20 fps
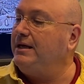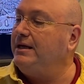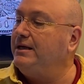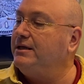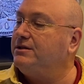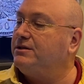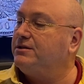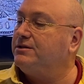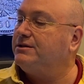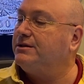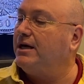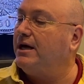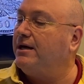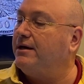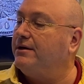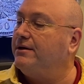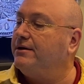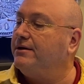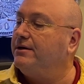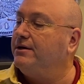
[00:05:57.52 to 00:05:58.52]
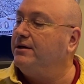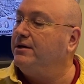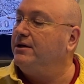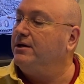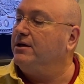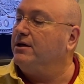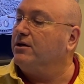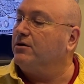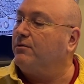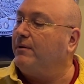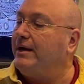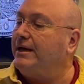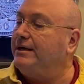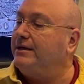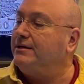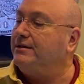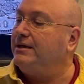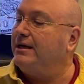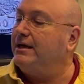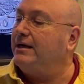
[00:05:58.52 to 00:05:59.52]
It's uh,
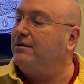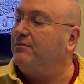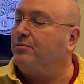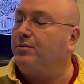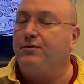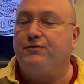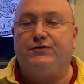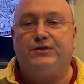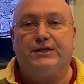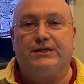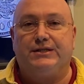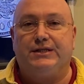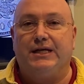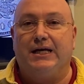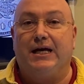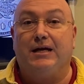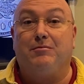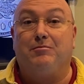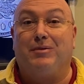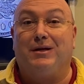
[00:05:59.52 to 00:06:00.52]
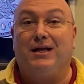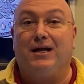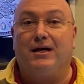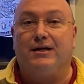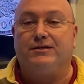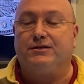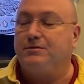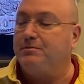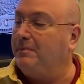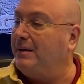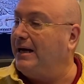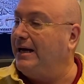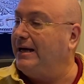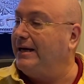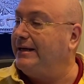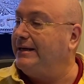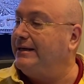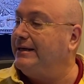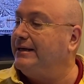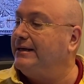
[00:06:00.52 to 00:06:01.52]
graded proof 68 plus
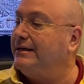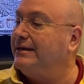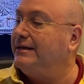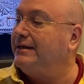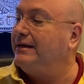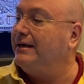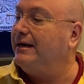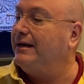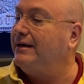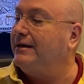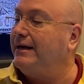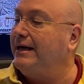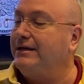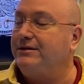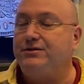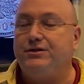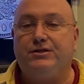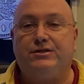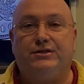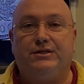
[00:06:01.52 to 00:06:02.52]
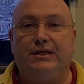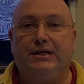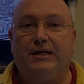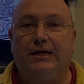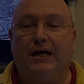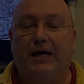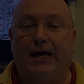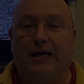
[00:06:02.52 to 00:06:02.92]
by uh, NGC